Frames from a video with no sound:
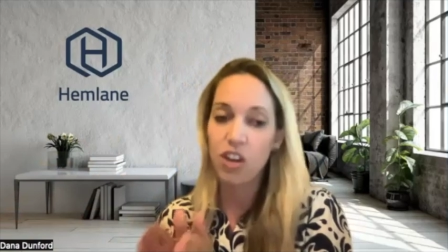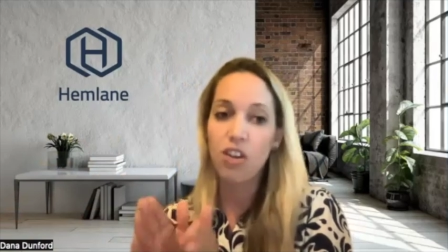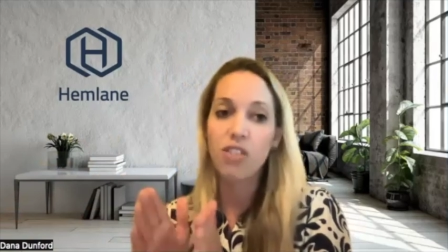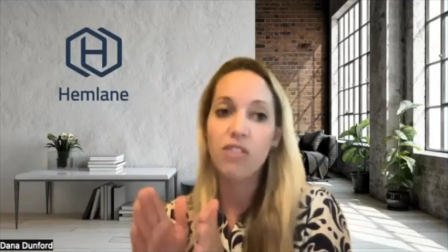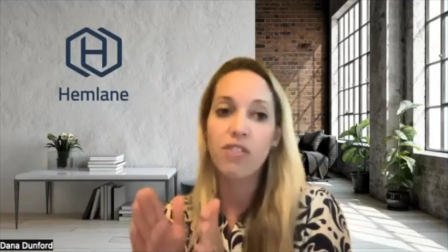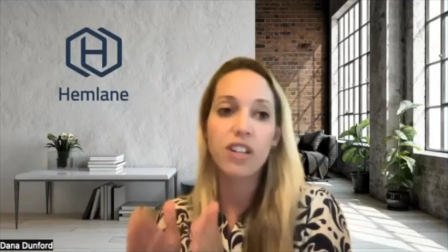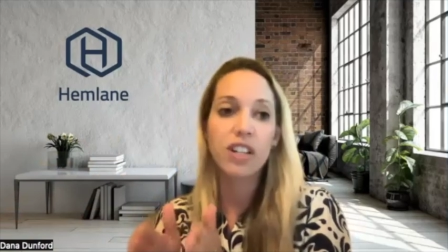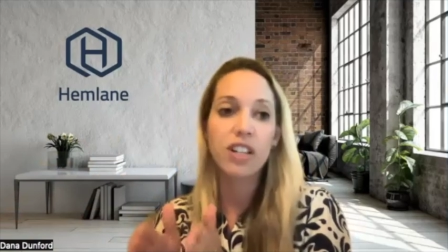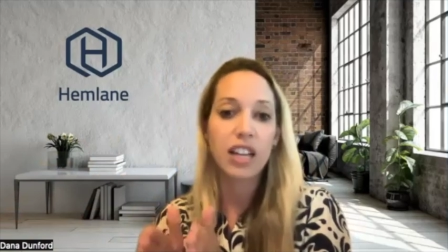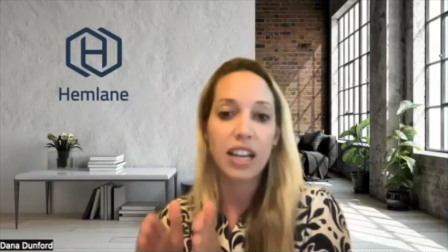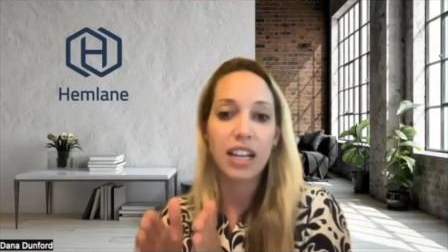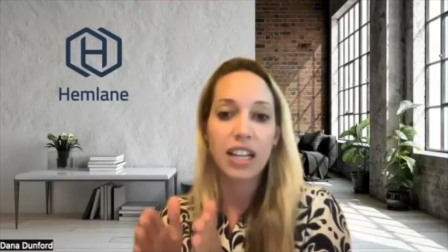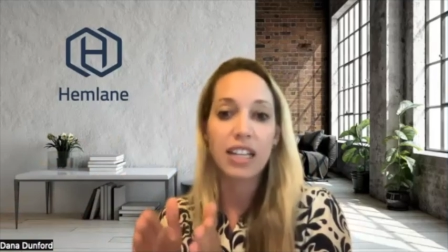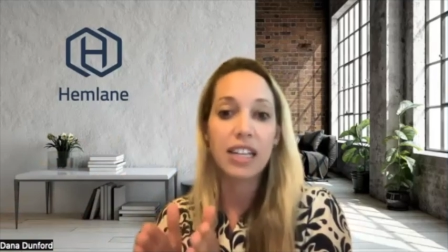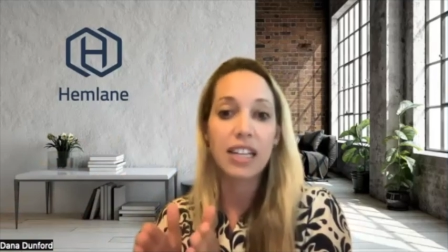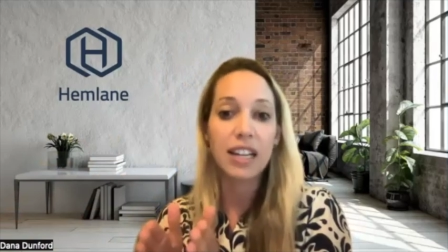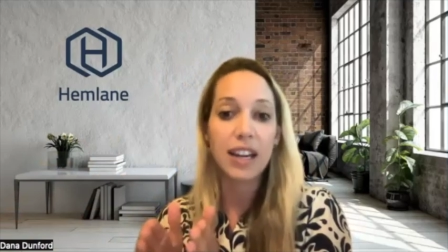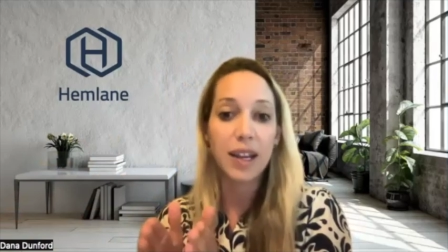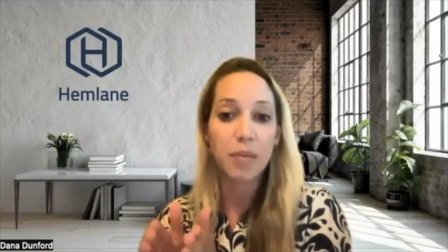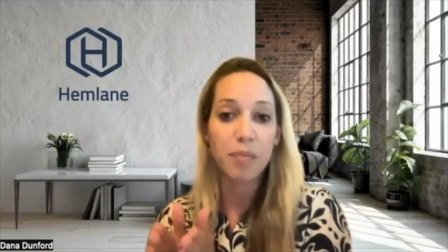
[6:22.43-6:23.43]
over
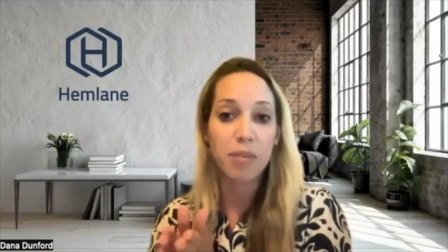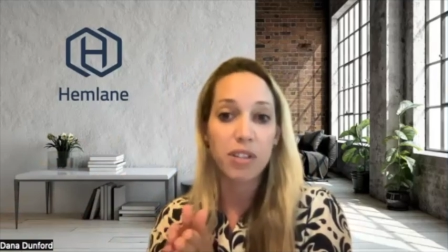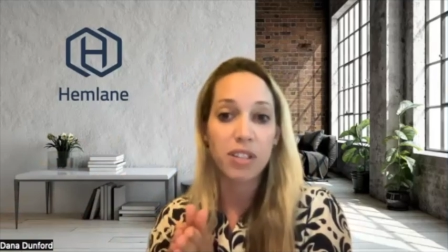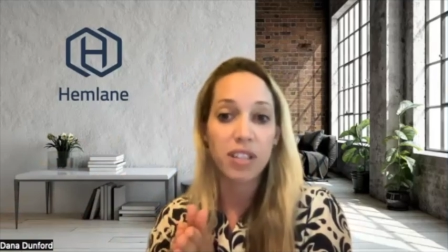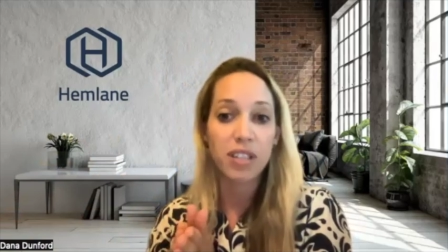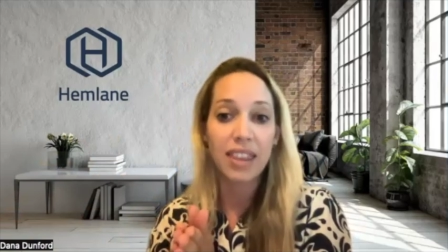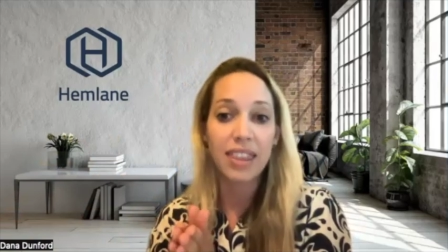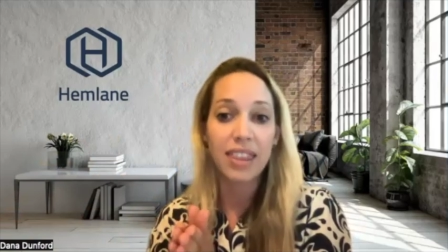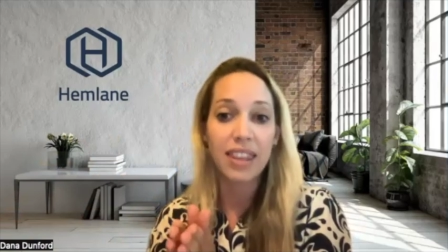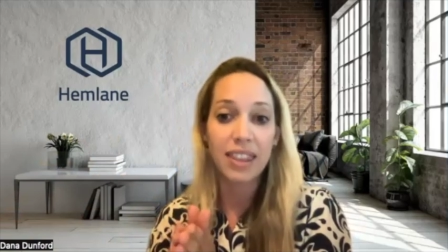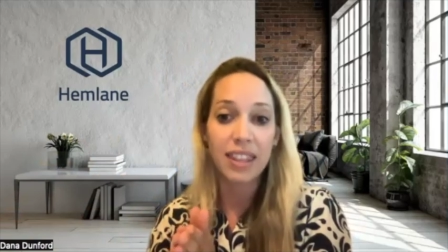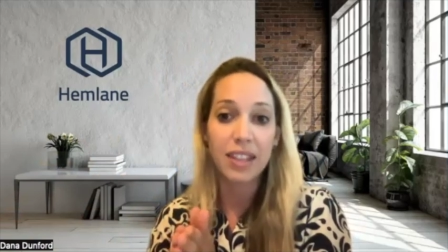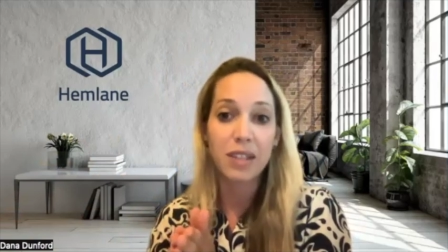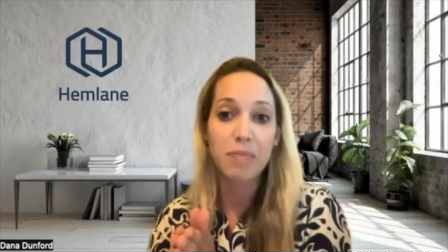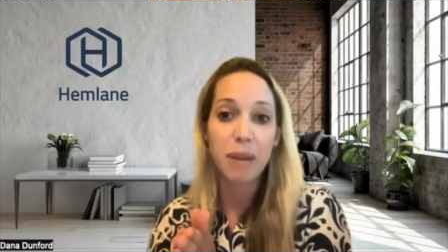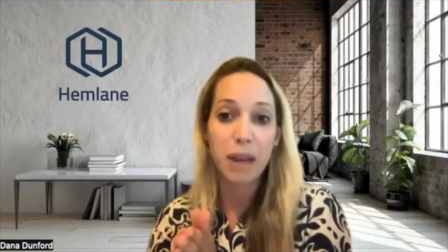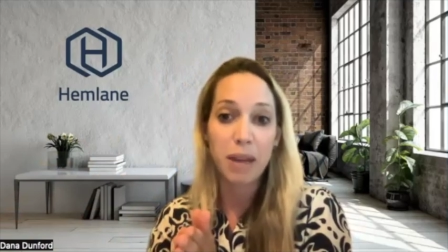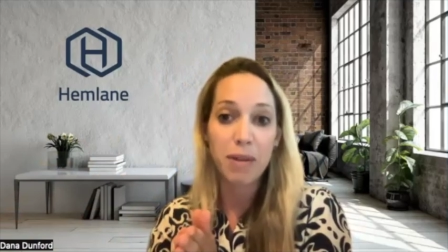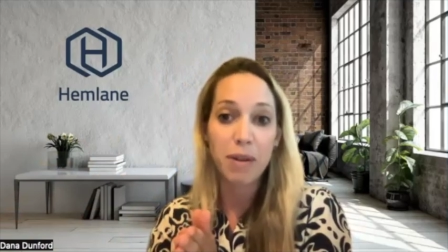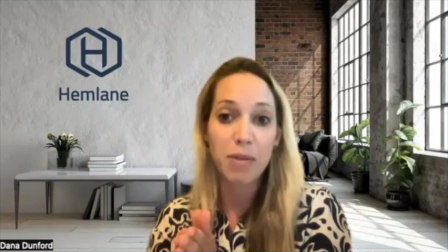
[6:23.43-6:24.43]
99% that this
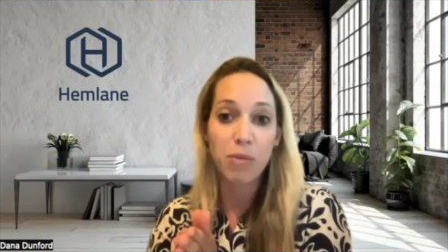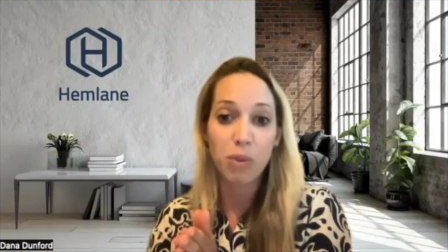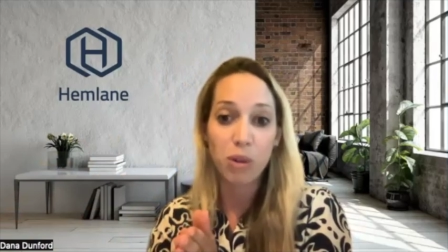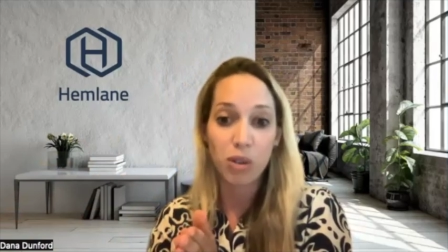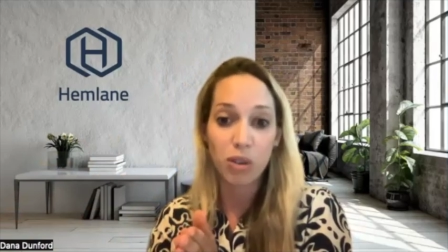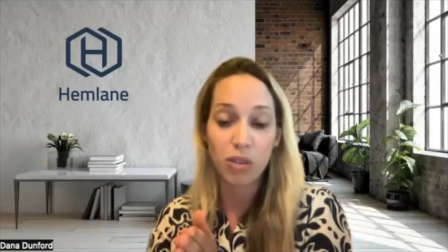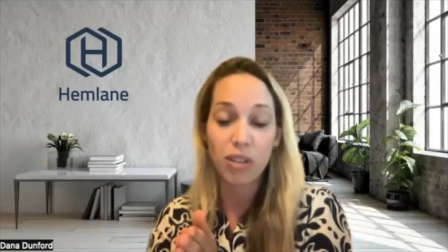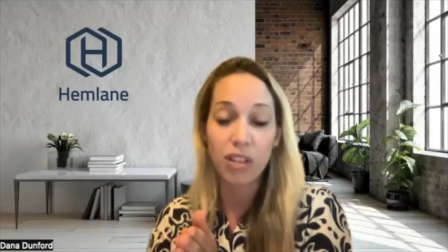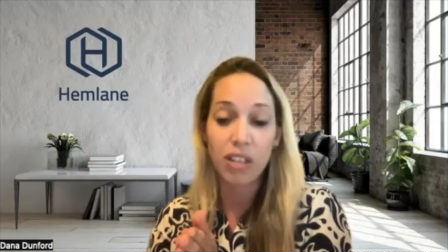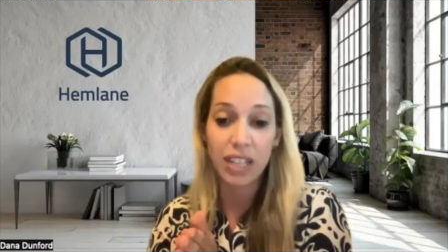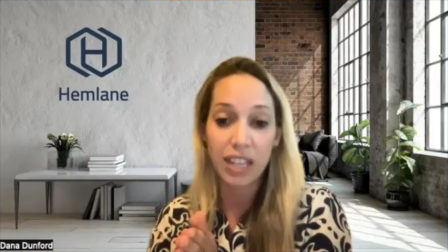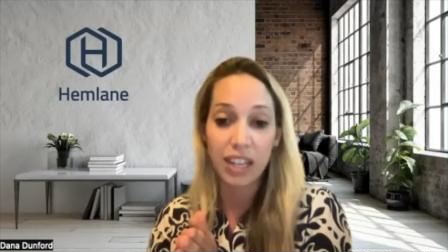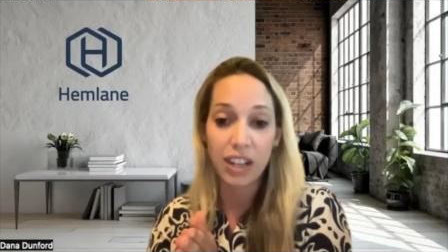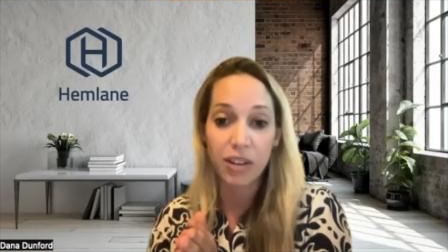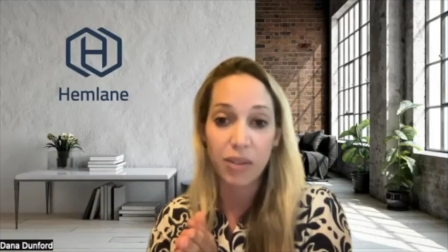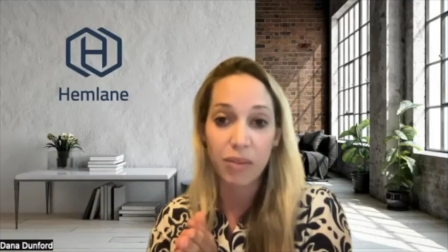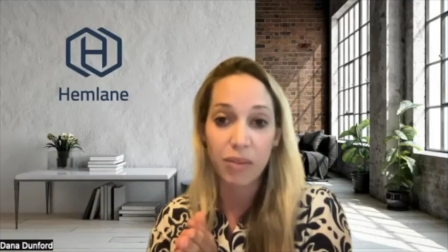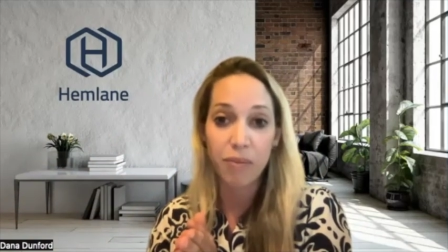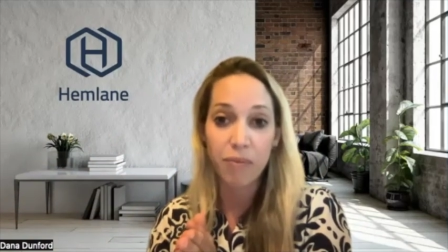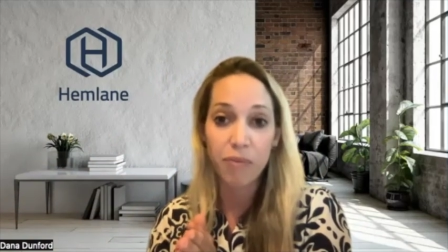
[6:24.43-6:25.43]
payment will clear,